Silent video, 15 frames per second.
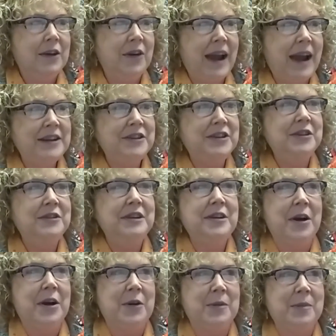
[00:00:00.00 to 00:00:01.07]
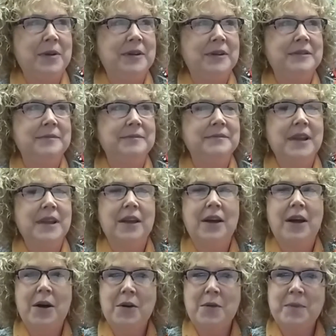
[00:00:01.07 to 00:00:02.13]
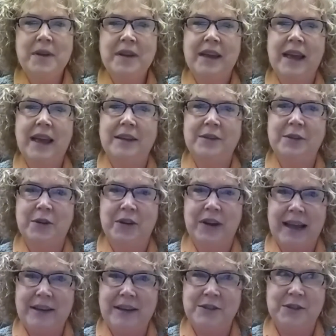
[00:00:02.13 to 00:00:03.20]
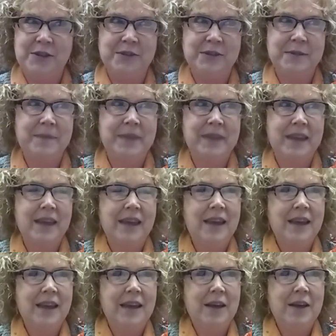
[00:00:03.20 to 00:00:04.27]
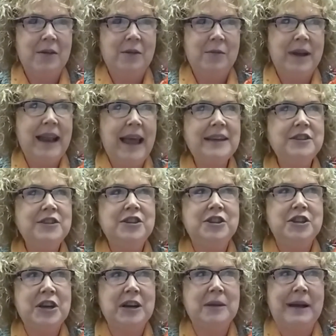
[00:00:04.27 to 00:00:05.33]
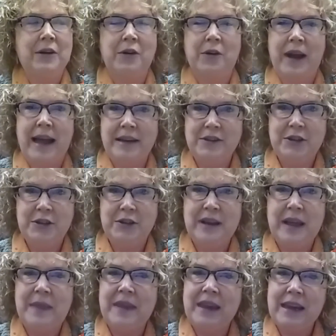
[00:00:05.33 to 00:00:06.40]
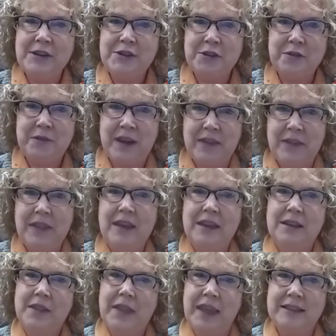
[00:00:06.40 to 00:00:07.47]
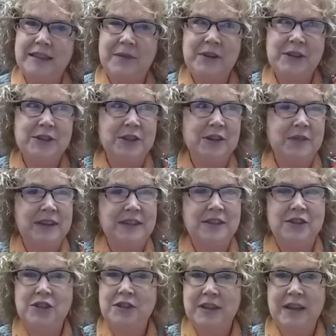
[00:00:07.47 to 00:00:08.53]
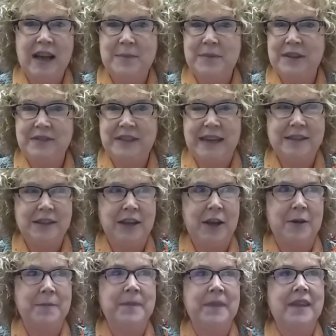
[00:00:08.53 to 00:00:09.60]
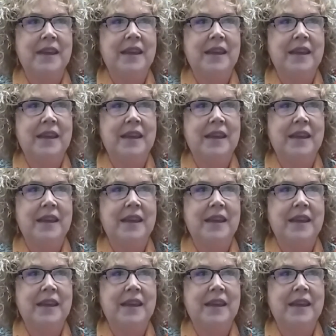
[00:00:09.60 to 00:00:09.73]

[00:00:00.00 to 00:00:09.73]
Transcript: Gratitude and hope. Hope and gratitude. When asked to share about gratitude at the Interfaith Thanksgiving service just a couple of days ago,